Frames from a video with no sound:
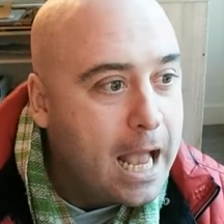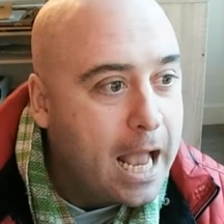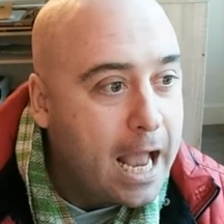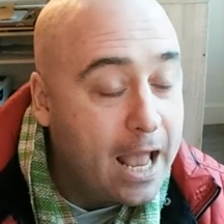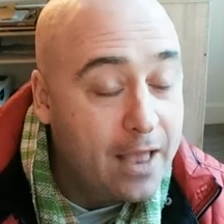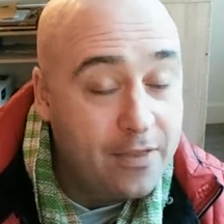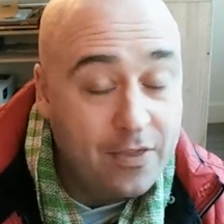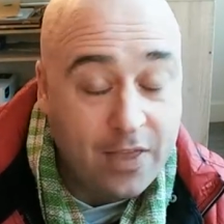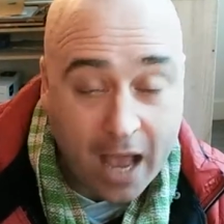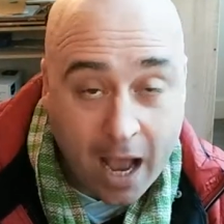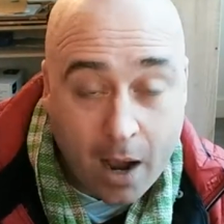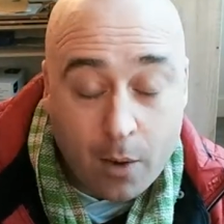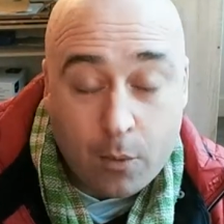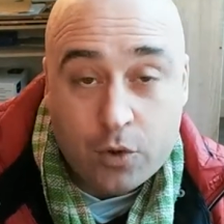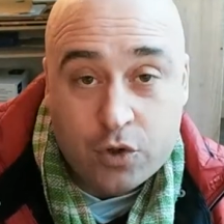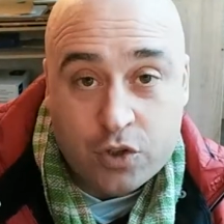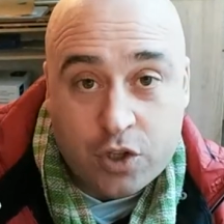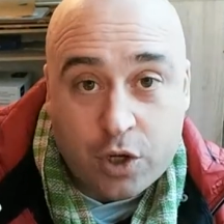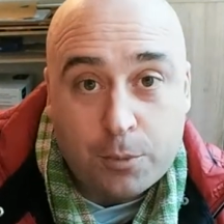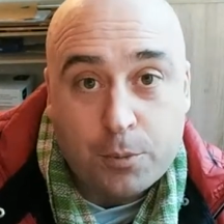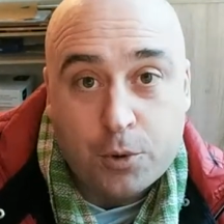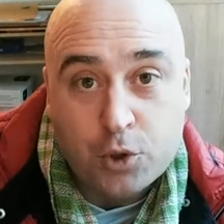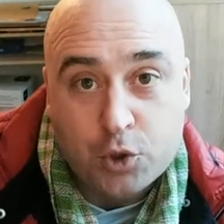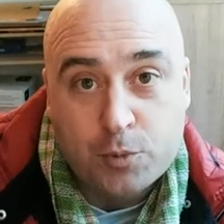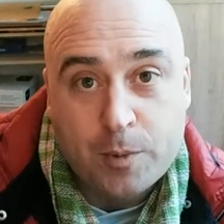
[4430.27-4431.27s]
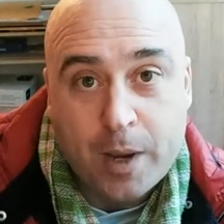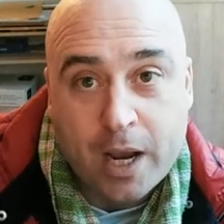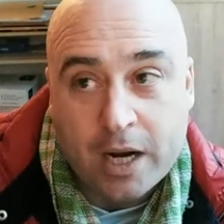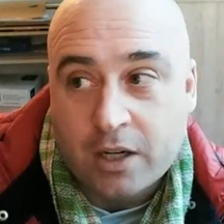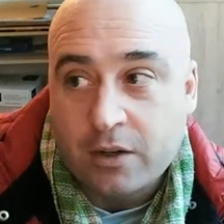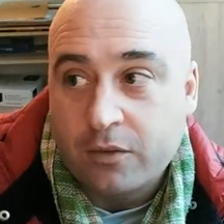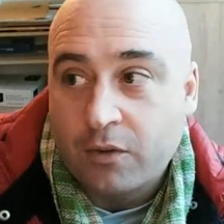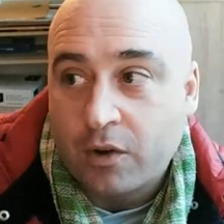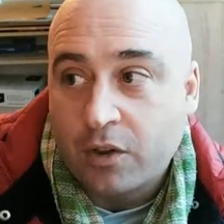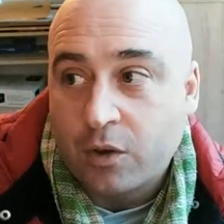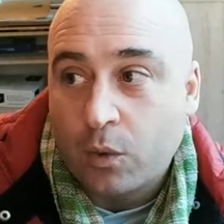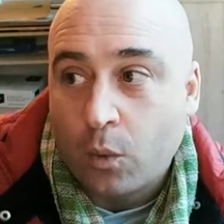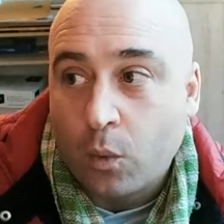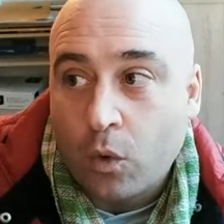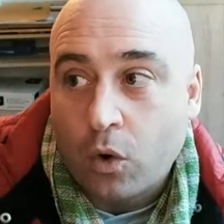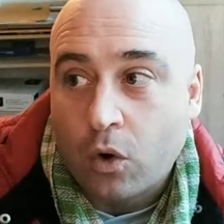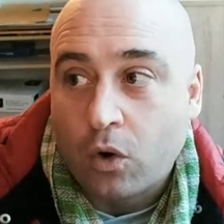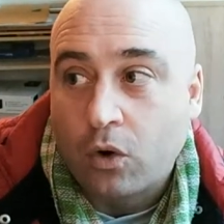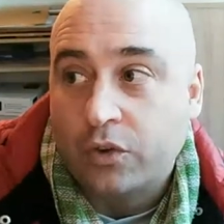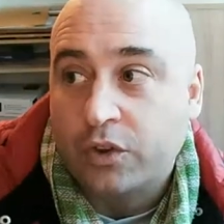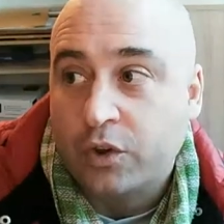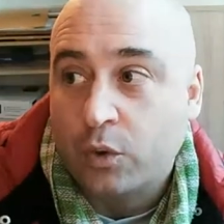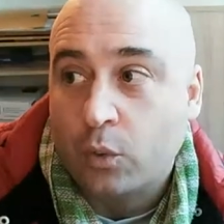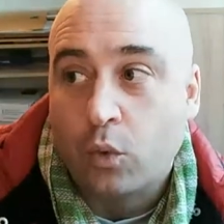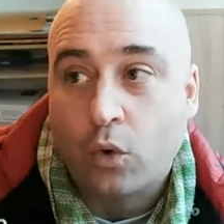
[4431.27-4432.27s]
And that was their perspective on the
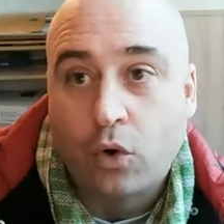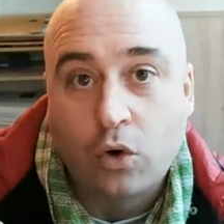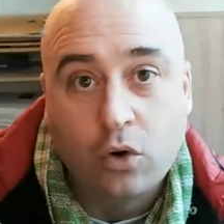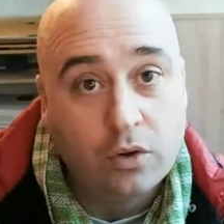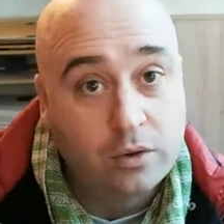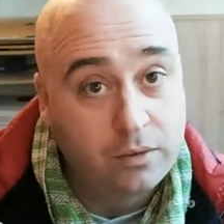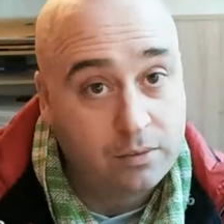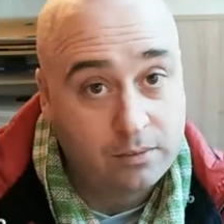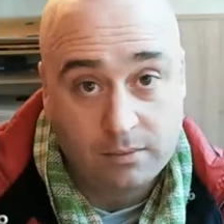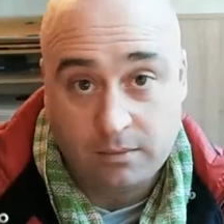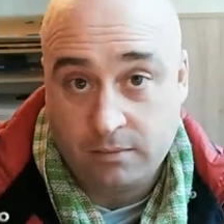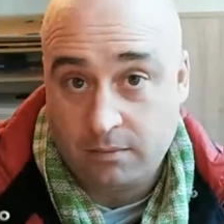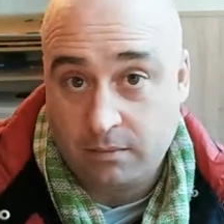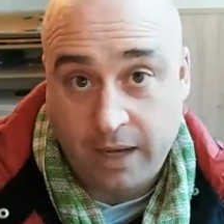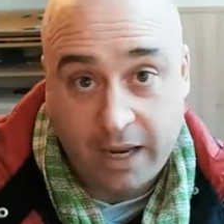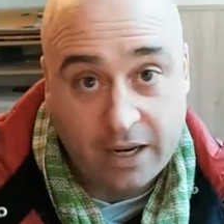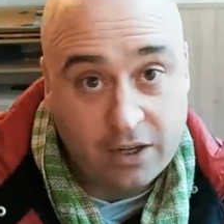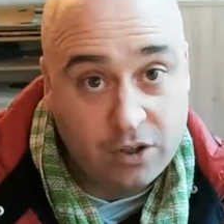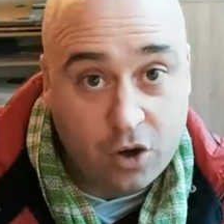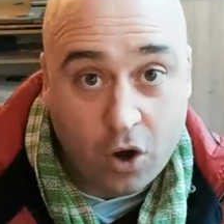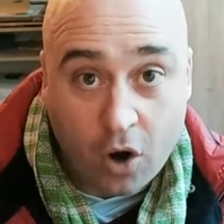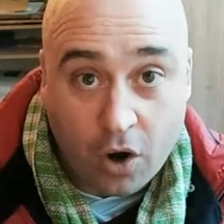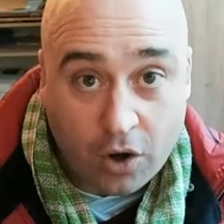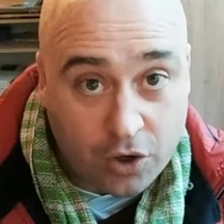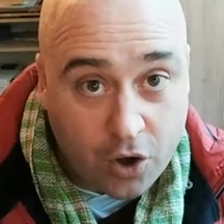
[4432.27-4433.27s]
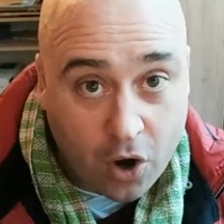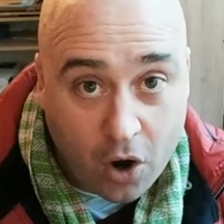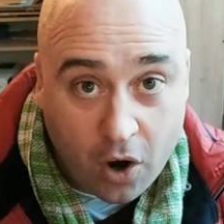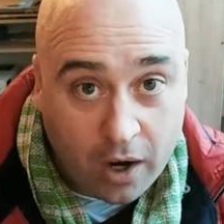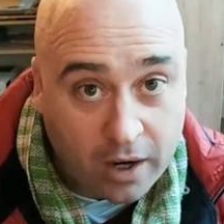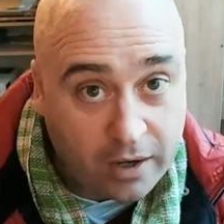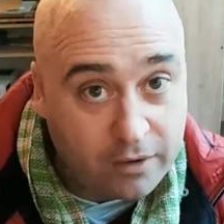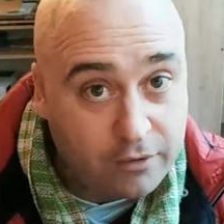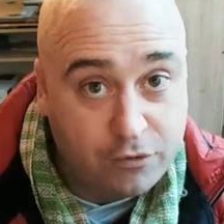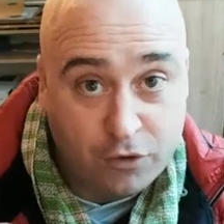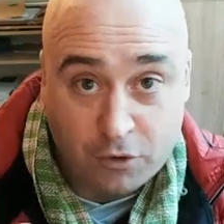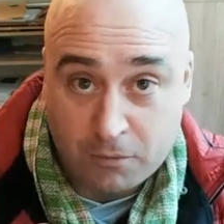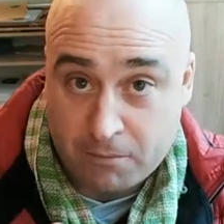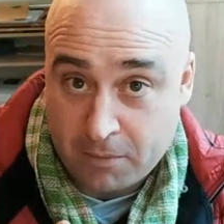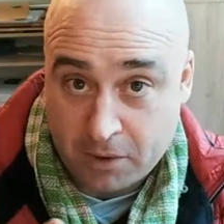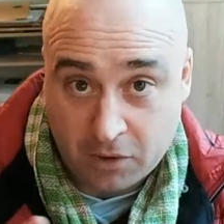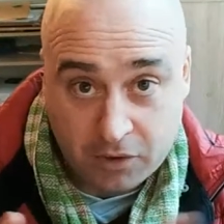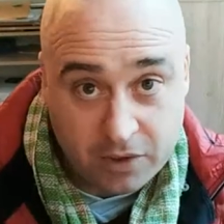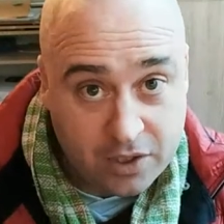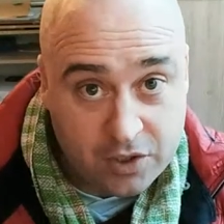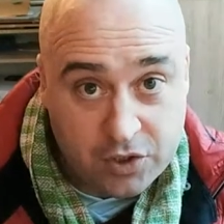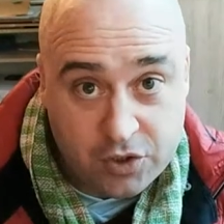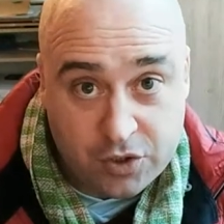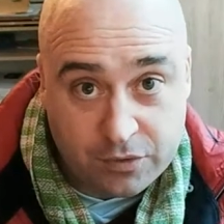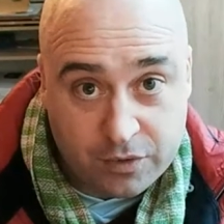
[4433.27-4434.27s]
world. The world had gone on for
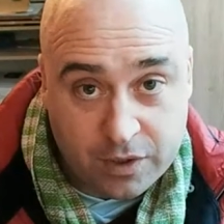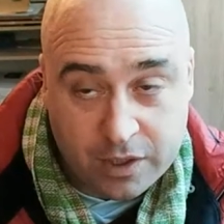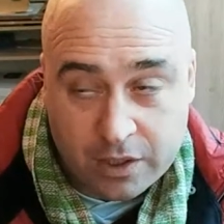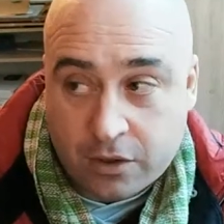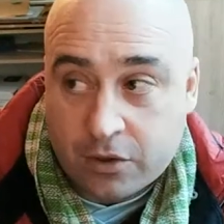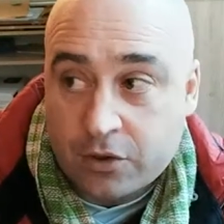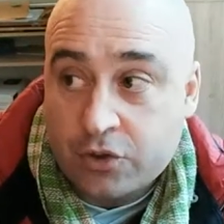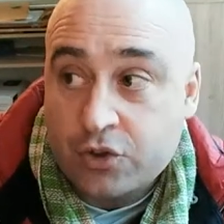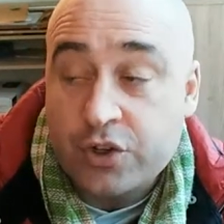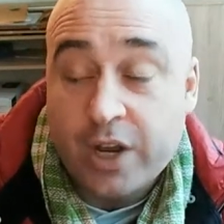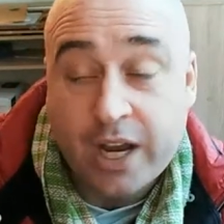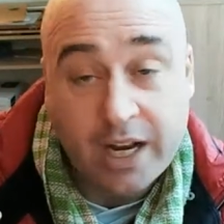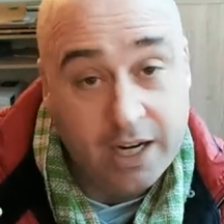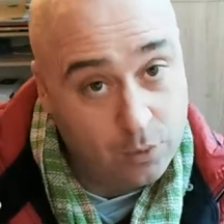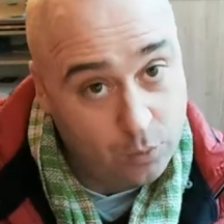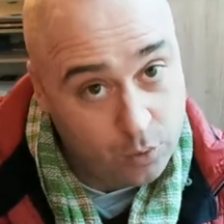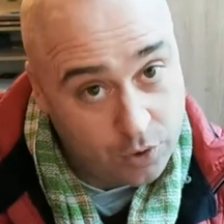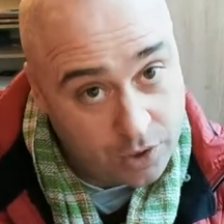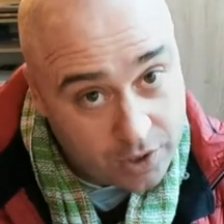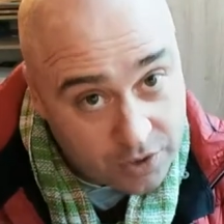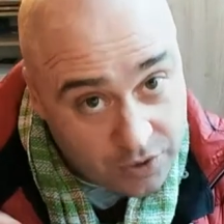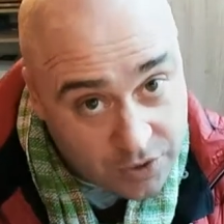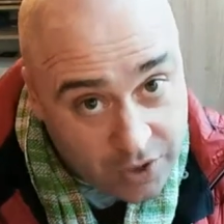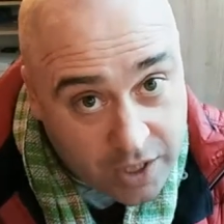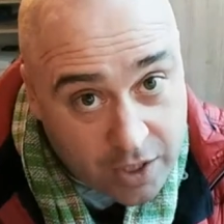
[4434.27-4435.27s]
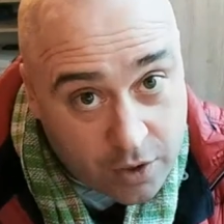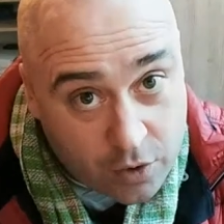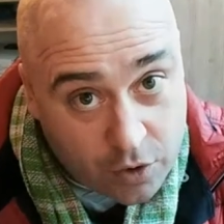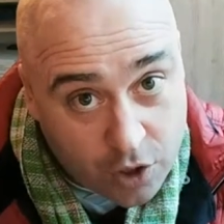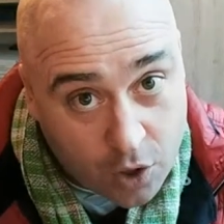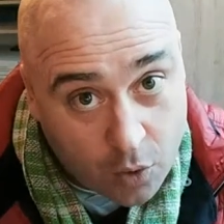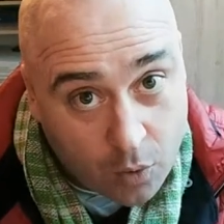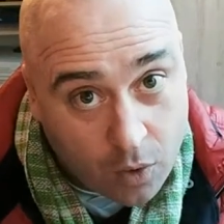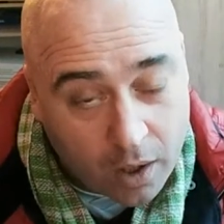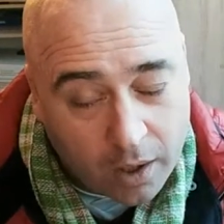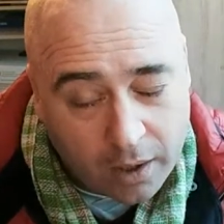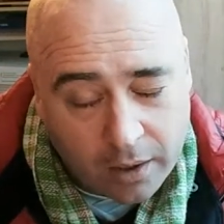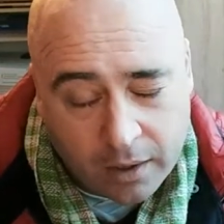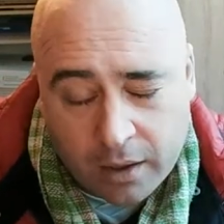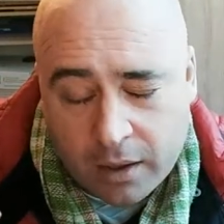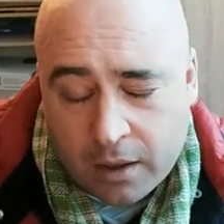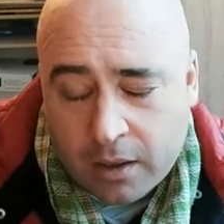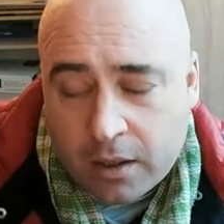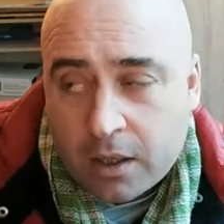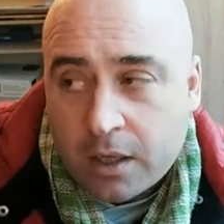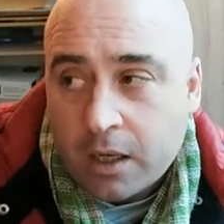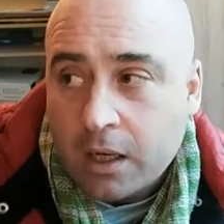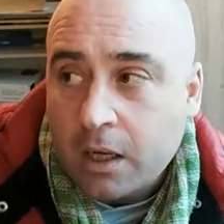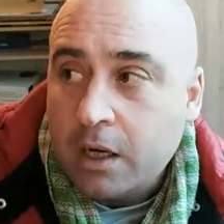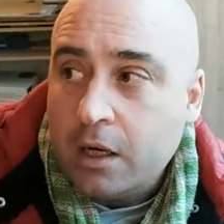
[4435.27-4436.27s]
millions of years and it would continue to go on
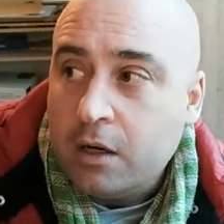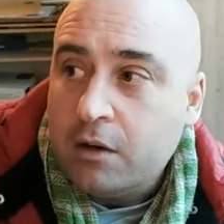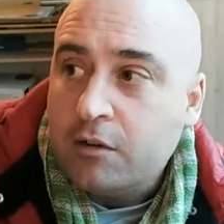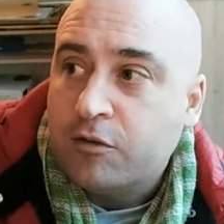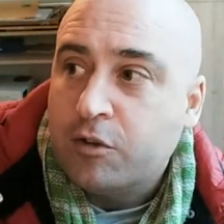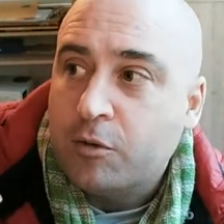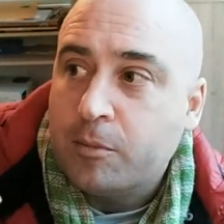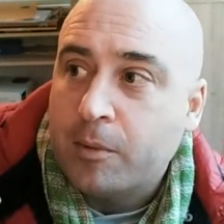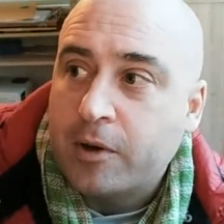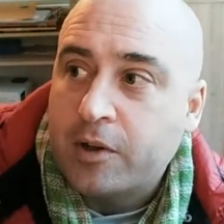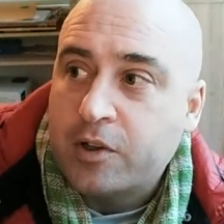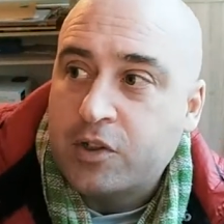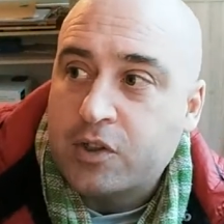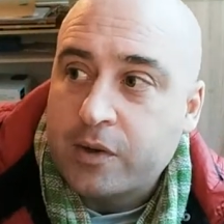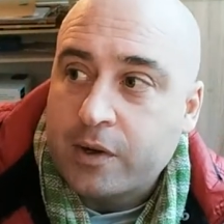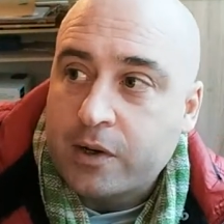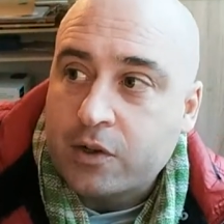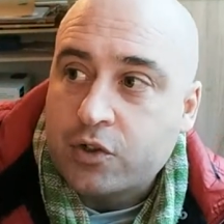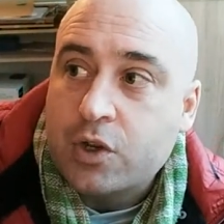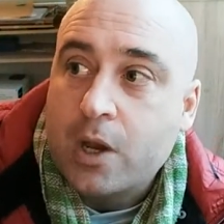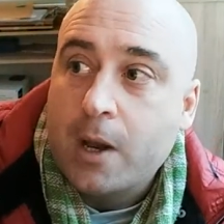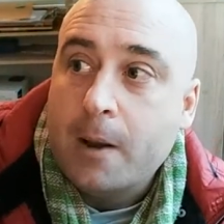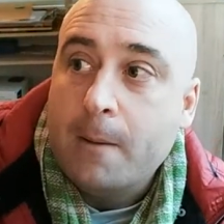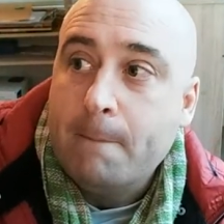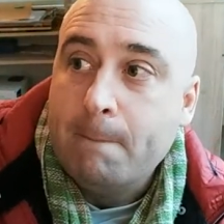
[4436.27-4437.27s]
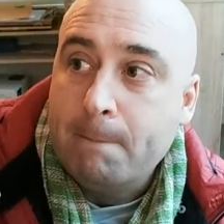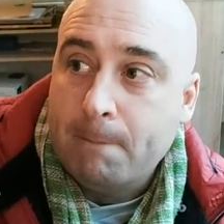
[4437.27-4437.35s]
for millions of years.